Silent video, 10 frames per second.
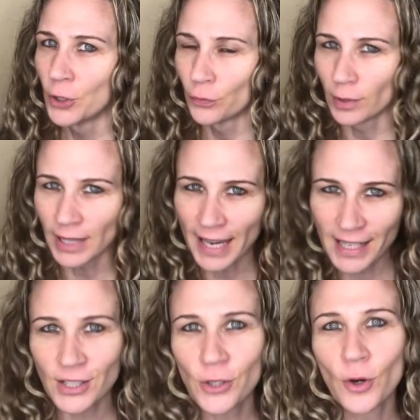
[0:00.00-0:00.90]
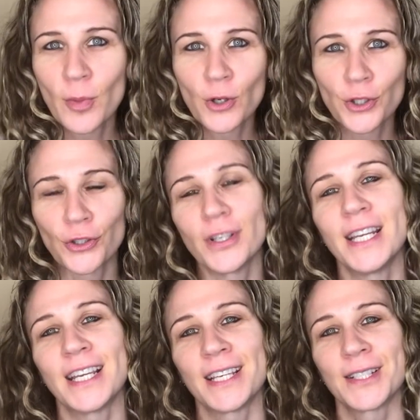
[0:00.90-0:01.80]
related to emotional
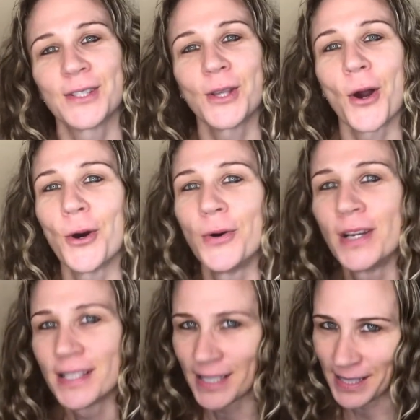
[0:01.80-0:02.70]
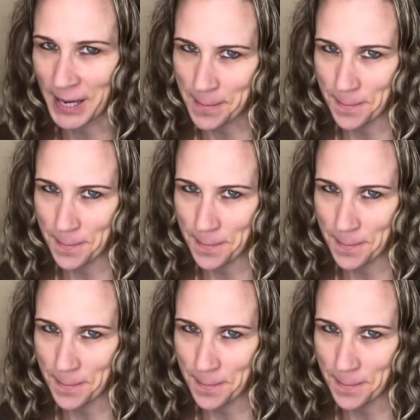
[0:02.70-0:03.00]
eating. So sit tight.